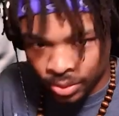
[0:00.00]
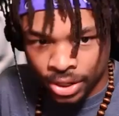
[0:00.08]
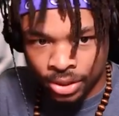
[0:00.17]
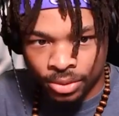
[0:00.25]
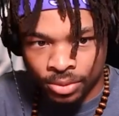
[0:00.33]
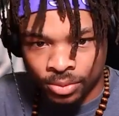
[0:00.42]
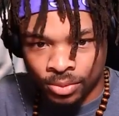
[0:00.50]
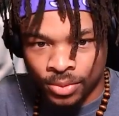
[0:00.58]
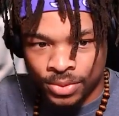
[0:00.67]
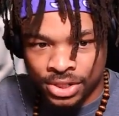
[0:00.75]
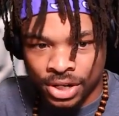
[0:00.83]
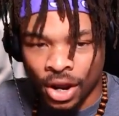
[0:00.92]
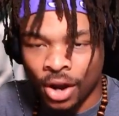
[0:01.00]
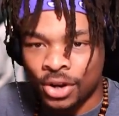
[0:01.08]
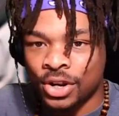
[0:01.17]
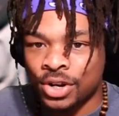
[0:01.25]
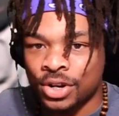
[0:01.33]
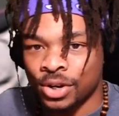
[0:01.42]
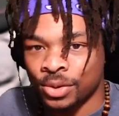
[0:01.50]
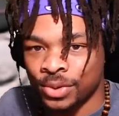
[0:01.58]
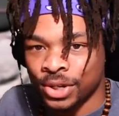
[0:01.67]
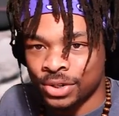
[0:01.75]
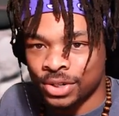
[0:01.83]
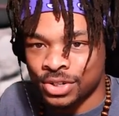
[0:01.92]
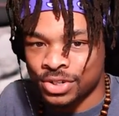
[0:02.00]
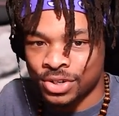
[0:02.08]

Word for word: Wait, what was it? Oh, no, no, no. We go to